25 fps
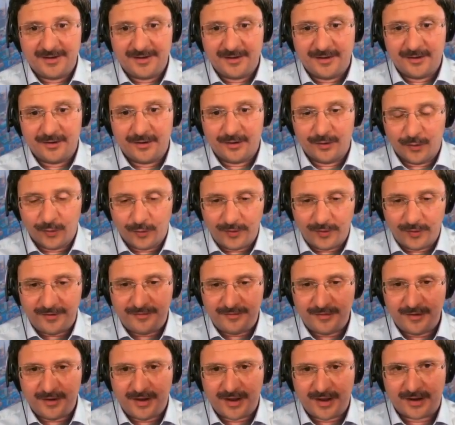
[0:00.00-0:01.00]
or
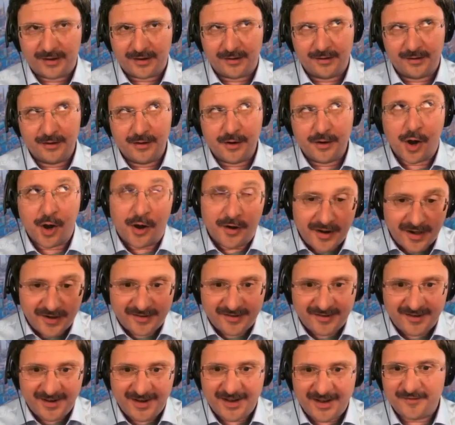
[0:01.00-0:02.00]
if you get
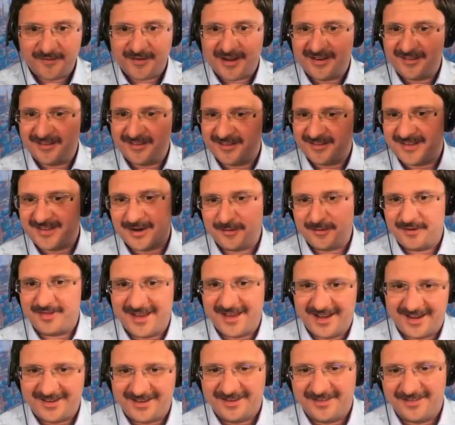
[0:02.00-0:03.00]
non-alternating values that start with
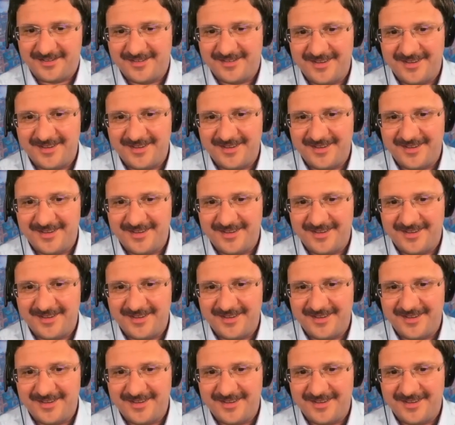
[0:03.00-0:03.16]
negative,